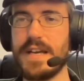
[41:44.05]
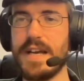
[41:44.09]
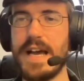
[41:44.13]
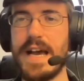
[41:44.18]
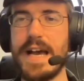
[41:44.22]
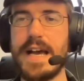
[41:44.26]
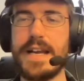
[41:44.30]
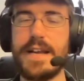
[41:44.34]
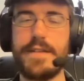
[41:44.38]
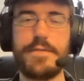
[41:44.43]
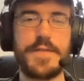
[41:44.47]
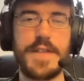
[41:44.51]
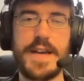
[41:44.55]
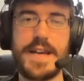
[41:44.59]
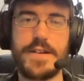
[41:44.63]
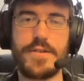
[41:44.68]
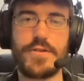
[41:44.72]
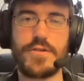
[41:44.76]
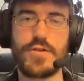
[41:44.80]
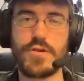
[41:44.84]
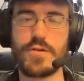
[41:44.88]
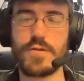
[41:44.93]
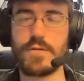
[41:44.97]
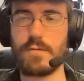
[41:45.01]
And if they
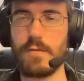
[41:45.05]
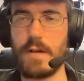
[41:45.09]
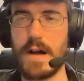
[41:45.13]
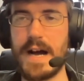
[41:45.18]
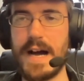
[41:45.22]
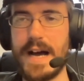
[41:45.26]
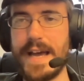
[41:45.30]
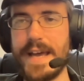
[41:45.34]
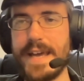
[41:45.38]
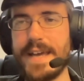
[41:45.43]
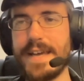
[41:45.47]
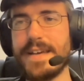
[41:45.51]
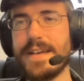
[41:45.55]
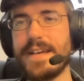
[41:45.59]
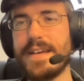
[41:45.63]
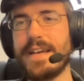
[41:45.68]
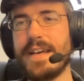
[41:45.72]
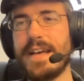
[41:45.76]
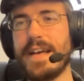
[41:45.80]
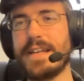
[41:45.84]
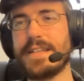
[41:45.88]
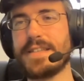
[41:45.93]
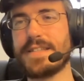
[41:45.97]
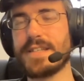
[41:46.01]
try,
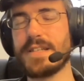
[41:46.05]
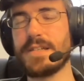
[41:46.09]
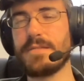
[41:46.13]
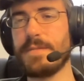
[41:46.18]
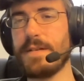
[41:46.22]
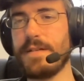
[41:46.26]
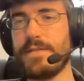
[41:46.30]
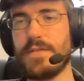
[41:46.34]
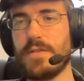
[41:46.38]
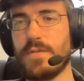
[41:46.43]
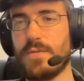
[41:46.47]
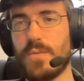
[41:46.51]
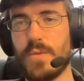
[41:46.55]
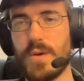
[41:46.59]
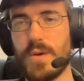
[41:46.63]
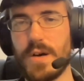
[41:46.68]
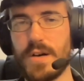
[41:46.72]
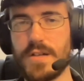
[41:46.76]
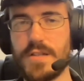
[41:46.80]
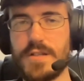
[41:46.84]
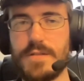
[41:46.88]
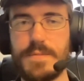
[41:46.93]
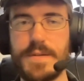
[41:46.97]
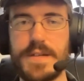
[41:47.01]
it's going to be even
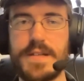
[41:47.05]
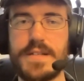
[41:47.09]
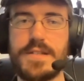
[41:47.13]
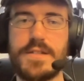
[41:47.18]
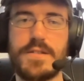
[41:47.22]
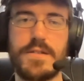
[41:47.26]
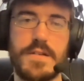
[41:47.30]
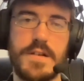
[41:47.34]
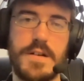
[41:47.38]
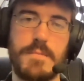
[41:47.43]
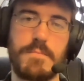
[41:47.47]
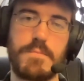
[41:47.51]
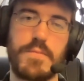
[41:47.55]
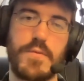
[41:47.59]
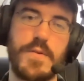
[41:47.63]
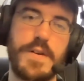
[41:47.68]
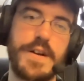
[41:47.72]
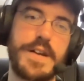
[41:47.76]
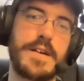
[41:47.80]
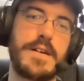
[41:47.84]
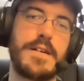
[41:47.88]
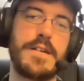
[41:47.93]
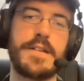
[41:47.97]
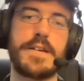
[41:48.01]
worse, because they're going to
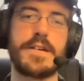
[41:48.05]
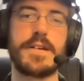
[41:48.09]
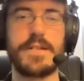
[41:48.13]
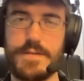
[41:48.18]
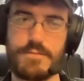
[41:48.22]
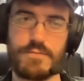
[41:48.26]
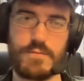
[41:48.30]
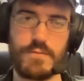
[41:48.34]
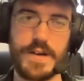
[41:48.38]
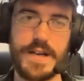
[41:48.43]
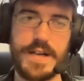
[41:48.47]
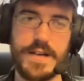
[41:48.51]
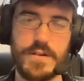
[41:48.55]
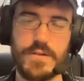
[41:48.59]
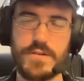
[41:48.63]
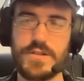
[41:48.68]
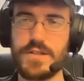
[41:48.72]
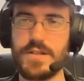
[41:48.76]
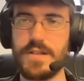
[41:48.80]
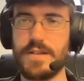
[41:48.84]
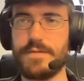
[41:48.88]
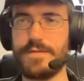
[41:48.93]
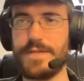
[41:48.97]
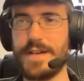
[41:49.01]
bring all their readers to
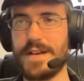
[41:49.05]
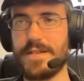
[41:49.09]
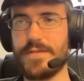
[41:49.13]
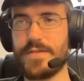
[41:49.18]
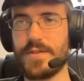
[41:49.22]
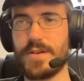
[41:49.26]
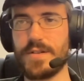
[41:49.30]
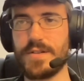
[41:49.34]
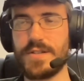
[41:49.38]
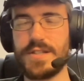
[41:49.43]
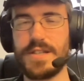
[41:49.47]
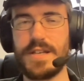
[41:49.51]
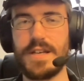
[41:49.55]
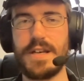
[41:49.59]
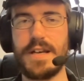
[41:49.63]
the Fediverse,